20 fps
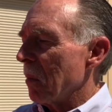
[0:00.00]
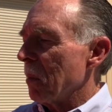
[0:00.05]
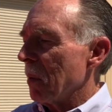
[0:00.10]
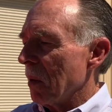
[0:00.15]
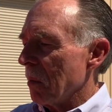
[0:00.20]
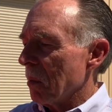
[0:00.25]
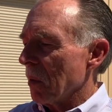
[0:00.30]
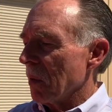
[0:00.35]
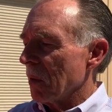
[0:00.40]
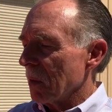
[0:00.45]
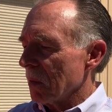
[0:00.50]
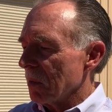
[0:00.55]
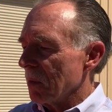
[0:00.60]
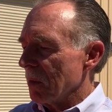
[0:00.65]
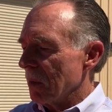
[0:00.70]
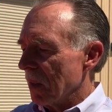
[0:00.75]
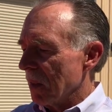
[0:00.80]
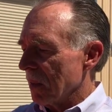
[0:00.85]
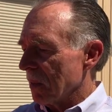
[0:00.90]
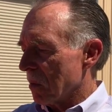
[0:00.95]
of people,
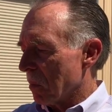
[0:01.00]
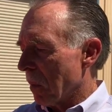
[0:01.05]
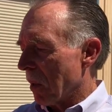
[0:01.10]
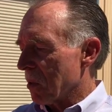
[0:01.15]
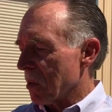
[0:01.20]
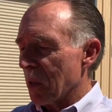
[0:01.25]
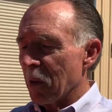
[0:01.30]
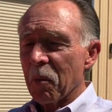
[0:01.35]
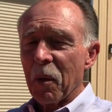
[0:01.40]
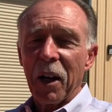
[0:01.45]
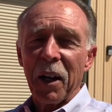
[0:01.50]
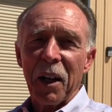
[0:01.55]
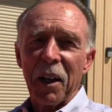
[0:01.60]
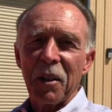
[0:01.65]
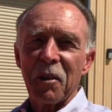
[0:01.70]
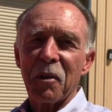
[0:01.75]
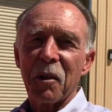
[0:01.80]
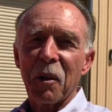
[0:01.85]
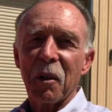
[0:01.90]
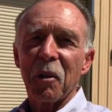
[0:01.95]
especially my
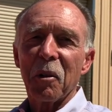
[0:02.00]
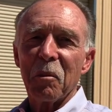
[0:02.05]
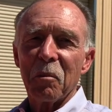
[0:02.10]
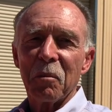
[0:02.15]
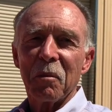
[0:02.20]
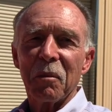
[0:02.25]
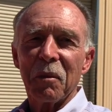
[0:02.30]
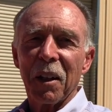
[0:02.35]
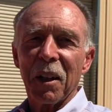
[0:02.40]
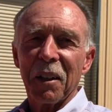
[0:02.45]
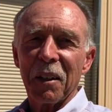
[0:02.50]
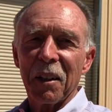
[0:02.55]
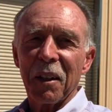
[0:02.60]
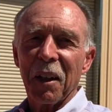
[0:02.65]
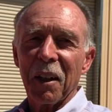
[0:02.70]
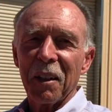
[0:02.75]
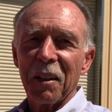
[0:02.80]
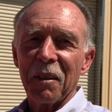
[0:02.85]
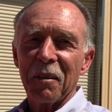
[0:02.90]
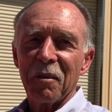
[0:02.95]
age group, they,
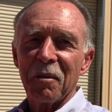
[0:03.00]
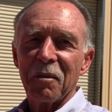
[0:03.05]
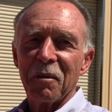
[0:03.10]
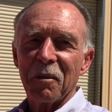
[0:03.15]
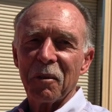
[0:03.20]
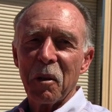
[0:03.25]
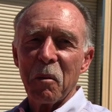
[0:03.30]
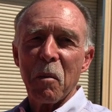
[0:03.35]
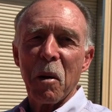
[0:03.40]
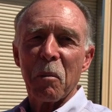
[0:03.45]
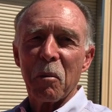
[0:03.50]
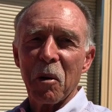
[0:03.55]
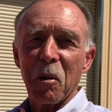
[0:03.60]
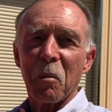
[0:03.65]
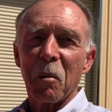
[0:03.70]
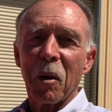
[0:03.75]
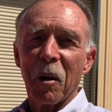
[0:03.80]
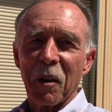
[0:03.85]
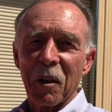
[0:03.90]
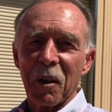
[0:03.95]
they remember the
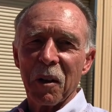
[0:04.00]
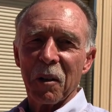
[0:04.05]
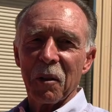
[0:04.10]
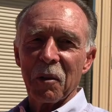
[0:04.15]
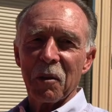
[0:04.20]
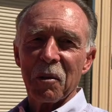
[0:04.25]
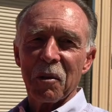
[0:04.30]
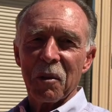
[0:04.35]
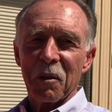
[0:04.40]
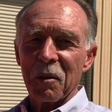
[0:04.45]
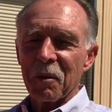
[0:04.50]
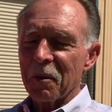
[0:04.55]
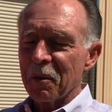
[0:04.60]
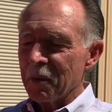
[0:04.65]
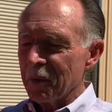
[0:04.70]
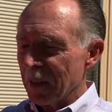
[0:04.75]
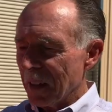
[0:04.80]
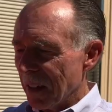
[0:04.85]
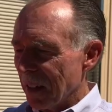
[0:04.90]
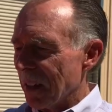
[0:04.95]
Broncos. And,
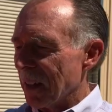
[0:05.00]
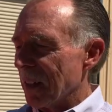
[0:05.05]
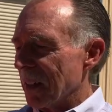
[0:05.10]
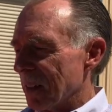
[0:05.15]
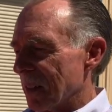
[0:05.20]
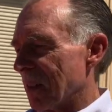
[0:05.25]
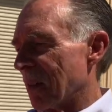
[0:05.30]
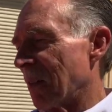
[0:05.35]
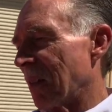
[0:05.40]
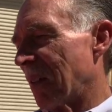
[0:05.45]
right. So